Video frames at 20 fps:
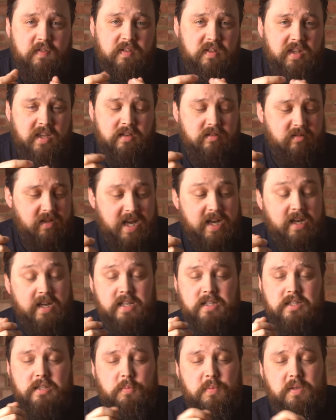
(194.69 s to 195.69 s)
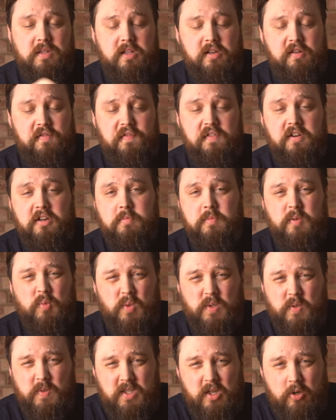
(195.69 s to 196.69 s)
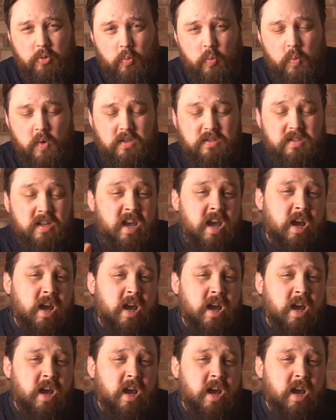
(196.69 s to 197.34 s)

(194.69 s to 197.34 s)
and then that ends up in the environment, which we don't want,